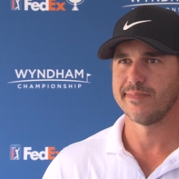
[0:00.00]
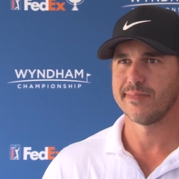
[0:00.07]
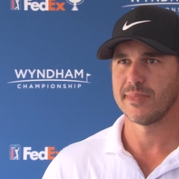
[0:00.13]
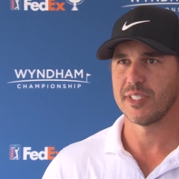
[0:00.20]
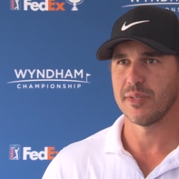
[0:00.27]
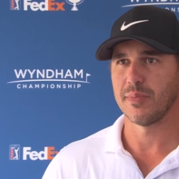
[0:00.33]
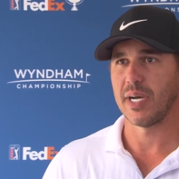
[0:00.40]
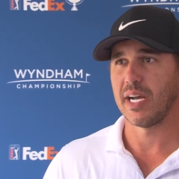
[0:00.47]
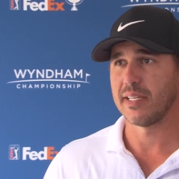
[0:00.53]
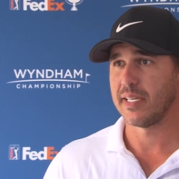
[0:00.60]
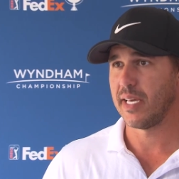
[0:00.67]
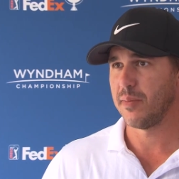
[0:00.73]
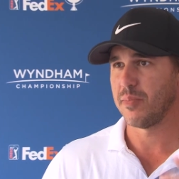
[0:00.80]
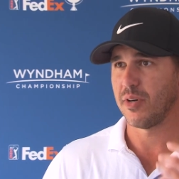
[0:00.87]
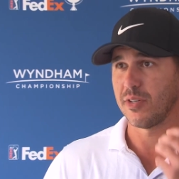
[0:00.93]
You know, behind the
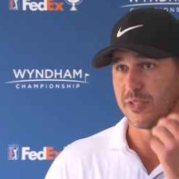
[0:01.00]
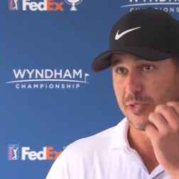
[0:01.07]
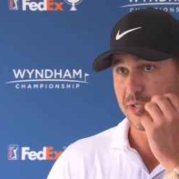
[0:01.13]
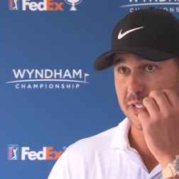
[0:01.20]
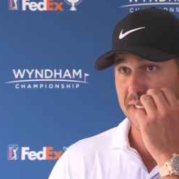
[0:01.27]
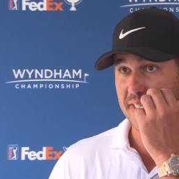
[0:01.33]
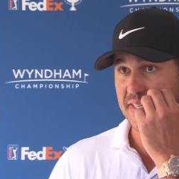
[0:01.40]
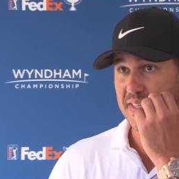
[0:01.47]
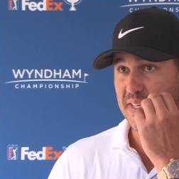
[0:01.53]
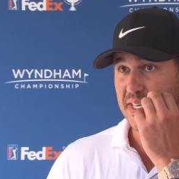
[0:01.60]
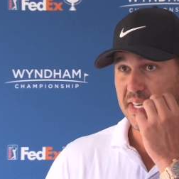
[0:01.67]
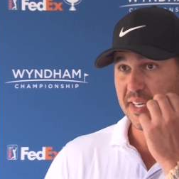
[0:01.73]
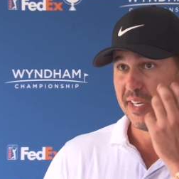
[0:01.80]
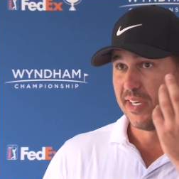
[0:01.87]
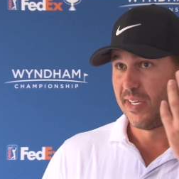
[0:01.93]
8-ball, usually
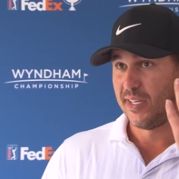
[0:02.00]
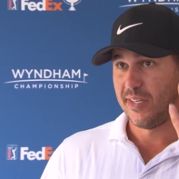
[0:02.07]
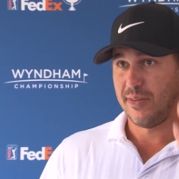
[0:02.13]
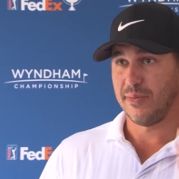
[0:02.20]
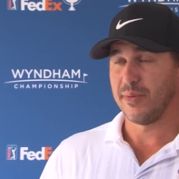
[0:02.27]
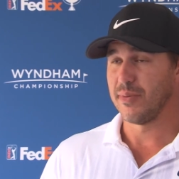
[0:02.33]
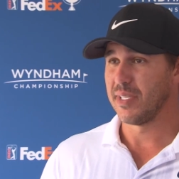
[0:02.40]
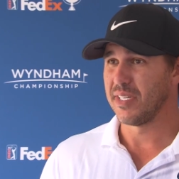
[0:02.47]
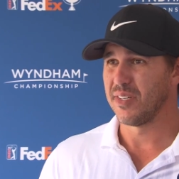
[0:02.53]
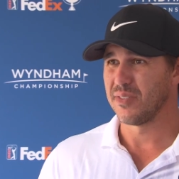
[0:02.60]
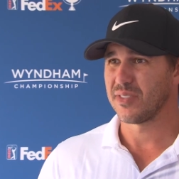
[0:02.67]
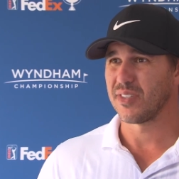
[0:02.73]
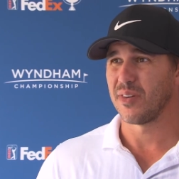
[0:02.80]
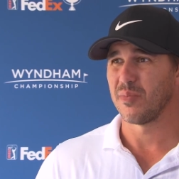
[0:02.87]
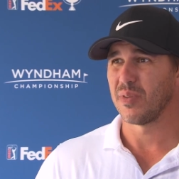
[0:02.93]
we really don't
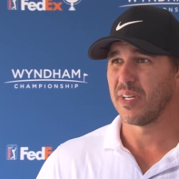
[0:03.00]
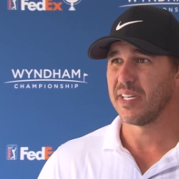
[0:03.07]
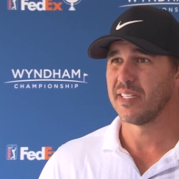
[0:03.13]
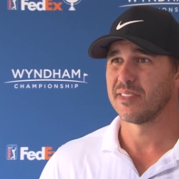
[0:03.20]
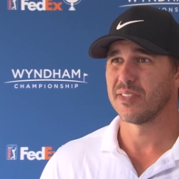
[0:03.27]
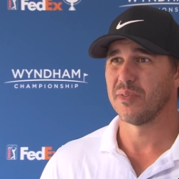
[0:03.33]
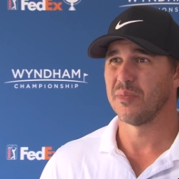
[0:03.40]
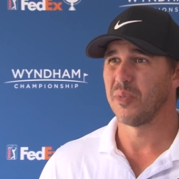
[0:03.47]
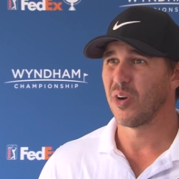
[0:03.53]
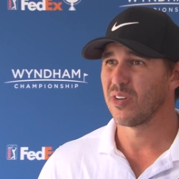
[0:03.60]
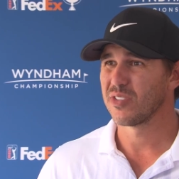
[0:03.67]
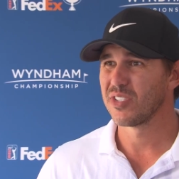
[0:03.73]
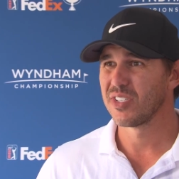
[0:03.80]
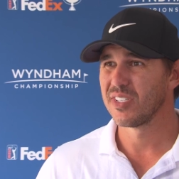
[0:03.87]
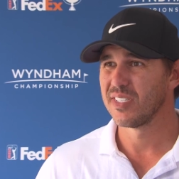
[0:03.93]
start playing until
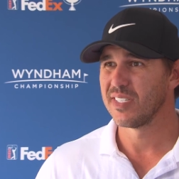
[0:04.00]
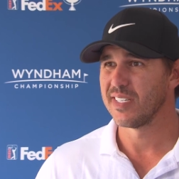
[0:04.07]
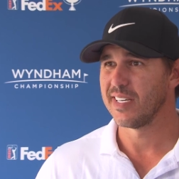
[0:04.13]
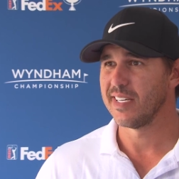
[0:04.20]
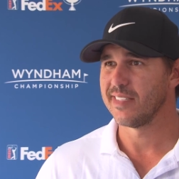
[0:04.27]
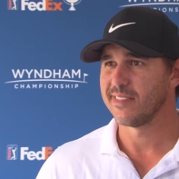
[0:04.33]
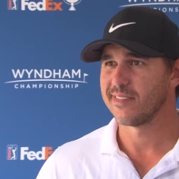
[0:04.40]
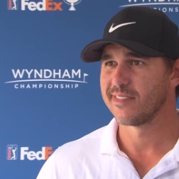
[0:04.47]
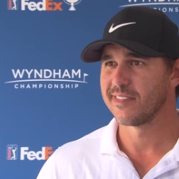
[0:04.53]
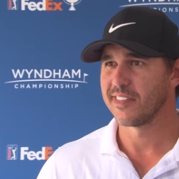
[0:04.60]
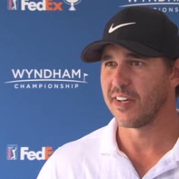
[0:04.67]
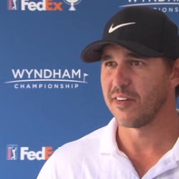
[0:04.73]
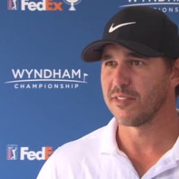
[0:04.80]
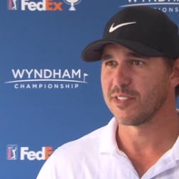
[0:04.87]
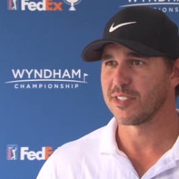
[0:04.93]
March, and
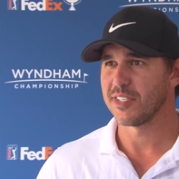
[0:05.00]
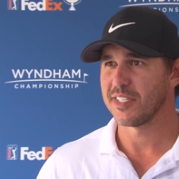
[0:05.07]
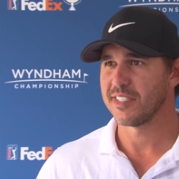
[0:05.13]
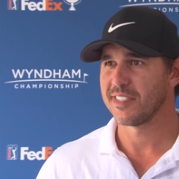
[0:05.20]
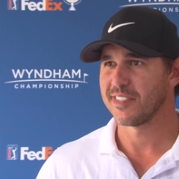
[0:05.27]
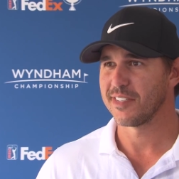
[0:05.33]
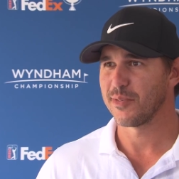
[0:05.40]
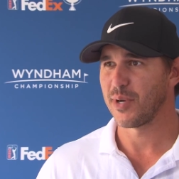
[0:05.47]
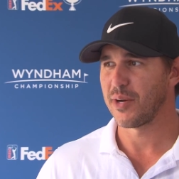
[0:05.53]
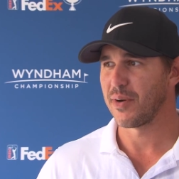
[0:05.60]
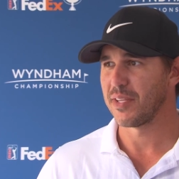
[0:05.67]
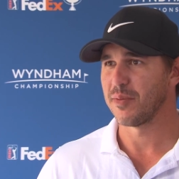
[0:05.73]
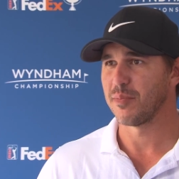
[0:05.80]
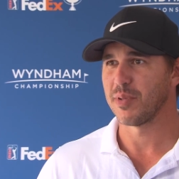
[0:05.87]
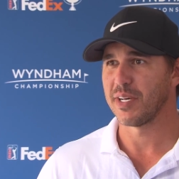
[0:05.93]
obviously right
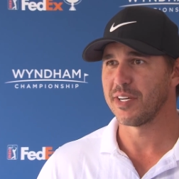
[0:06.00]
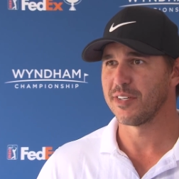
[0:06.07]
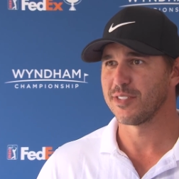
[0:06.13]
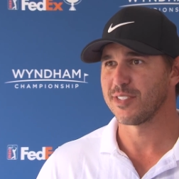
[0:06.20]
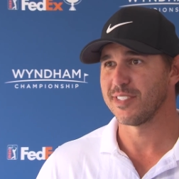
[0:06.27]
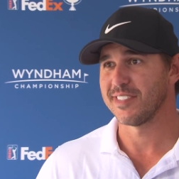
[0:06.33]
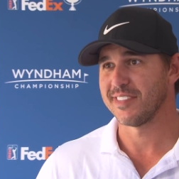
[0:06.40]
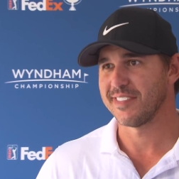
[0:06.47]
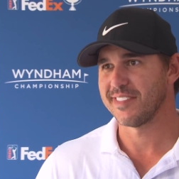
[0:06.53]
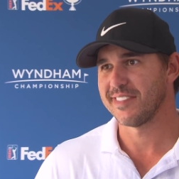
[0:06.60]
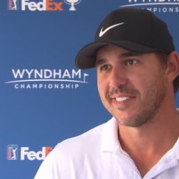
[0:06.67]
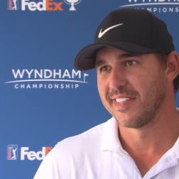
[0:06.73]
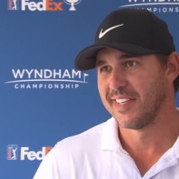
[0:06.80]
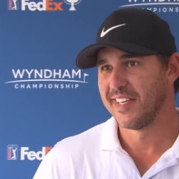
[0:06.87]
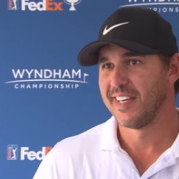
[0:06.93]
around the players and
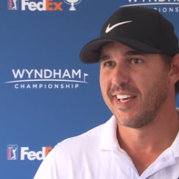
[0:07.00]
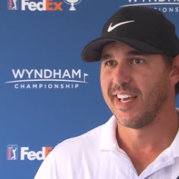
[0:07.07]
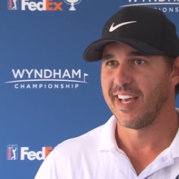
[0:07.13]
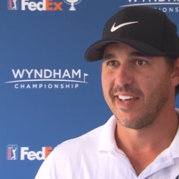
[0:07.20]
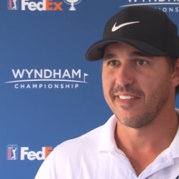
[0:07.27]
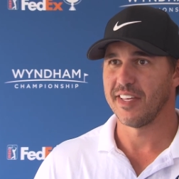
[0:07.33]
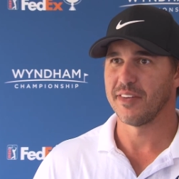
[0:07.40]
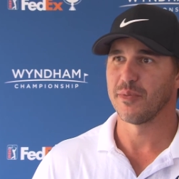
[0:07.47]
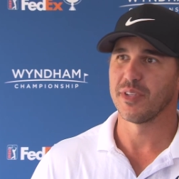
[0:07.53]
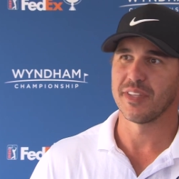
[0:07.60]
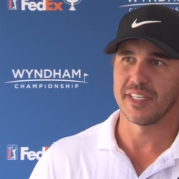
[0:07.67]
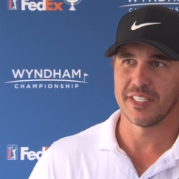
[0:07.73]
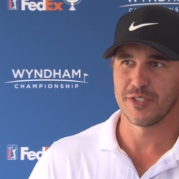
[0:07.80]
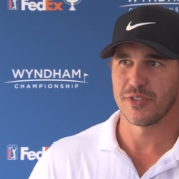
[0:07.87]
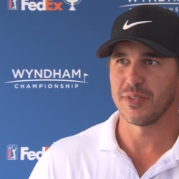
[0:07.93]
then with the
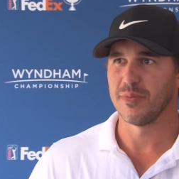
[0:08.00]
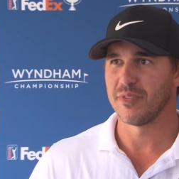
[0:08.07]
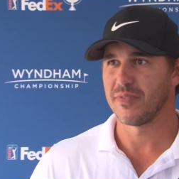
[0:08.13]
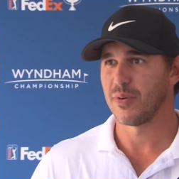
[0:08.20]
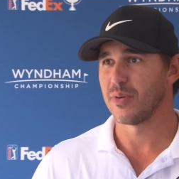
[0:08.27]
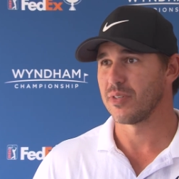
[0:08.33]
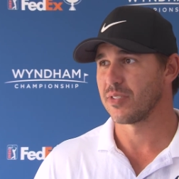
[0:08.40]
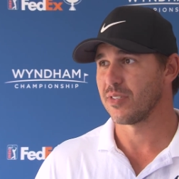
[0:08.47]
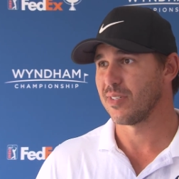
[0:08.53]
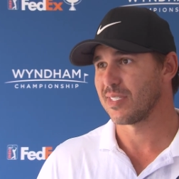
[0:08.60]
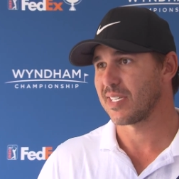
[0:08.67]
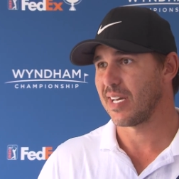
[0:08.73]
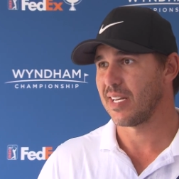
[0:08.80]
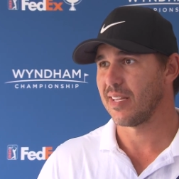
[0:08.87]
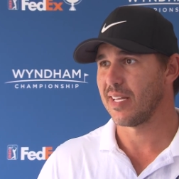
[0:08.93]
injury before, so it's
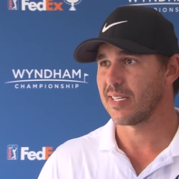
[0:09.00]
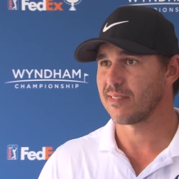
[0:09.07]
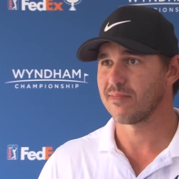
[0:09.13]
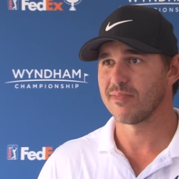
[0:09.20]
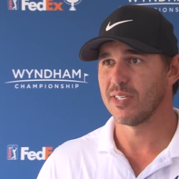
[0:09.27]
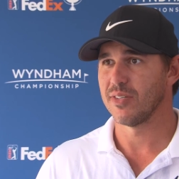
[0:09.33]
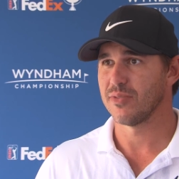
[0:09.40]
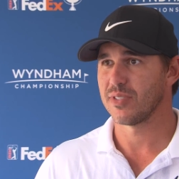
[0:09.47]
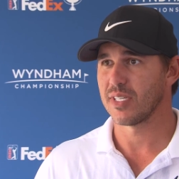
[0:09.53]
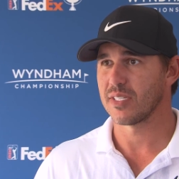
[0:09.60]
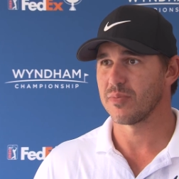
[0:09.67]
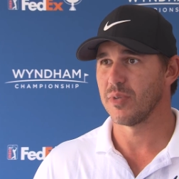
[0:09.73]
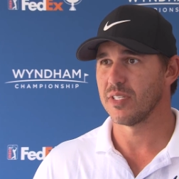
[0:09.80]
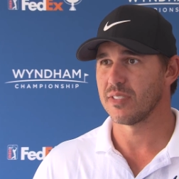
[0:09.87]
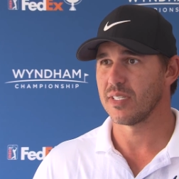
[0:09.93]
kind of like, you know, 6
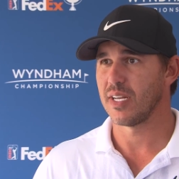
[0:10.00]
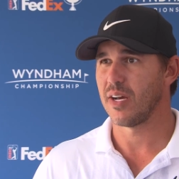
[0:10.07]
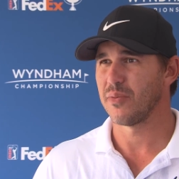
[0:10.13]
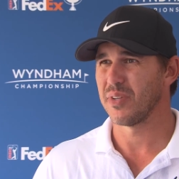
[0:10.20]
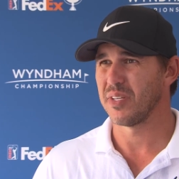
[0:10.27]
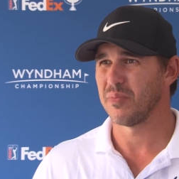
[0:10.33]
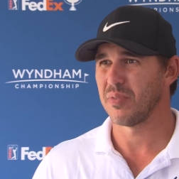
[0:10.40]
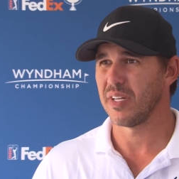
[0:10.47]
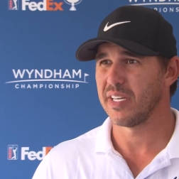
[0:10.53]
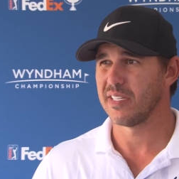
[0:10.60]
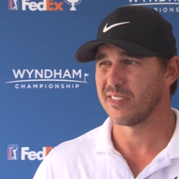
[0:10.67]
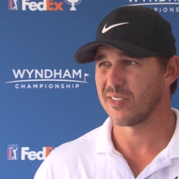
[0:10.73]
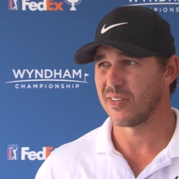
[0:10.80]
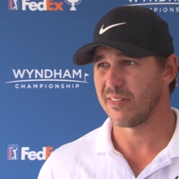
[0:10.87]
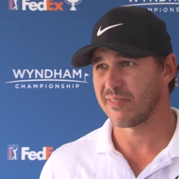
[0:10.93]
months and not really playing,
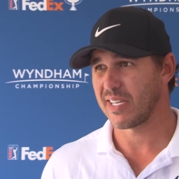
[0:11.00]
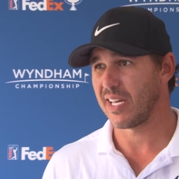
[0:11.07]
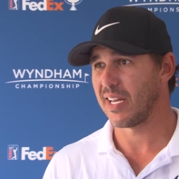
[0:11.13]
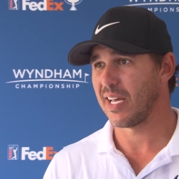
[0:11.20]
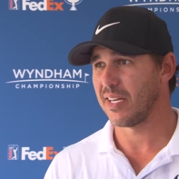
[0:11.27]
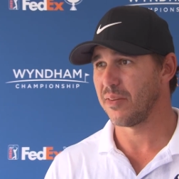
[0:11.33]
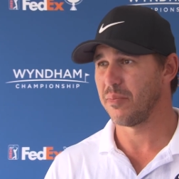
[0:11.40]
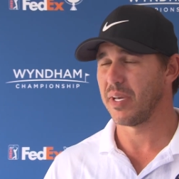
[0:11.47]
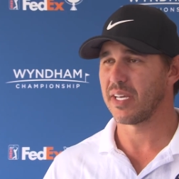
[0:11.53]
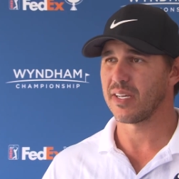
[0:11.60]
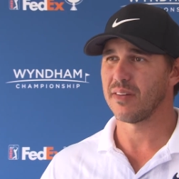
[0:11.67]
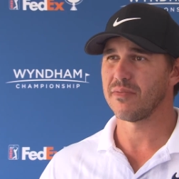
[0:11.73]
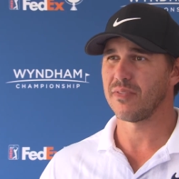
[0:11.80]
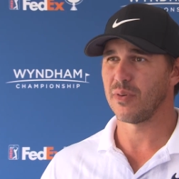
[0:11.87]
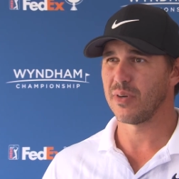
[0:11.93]
so I've kind of had to make
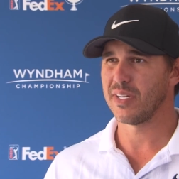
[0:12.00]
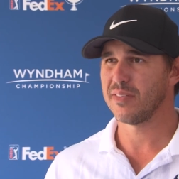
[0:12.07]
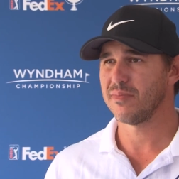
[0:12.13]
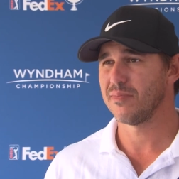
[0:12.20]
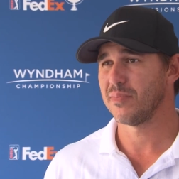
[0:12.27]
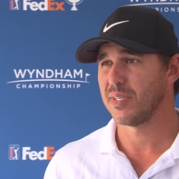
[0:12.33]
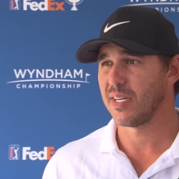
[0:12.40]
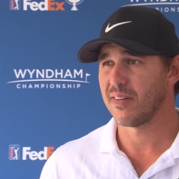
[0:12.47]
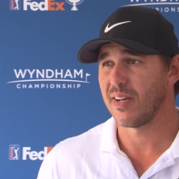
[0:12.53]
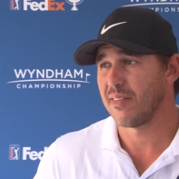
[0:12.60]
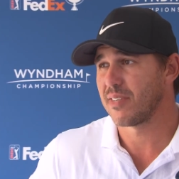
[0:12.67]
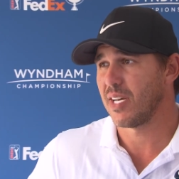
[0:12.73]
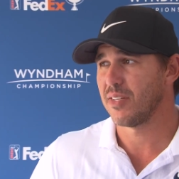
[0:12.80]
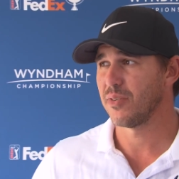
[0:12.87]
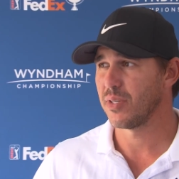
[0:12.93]
up for it, but I've
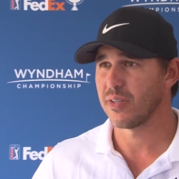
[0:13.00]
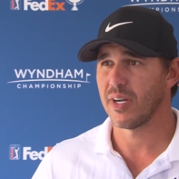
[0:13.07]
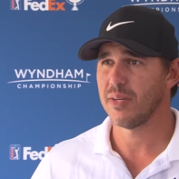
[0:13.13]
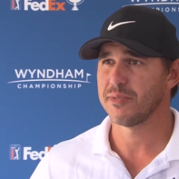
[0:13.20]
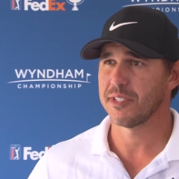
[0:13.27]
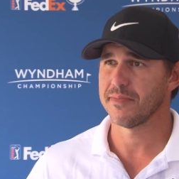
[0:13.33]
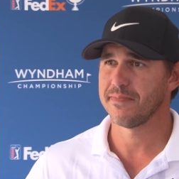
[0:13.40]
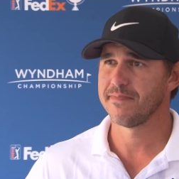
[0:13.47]
got no other option.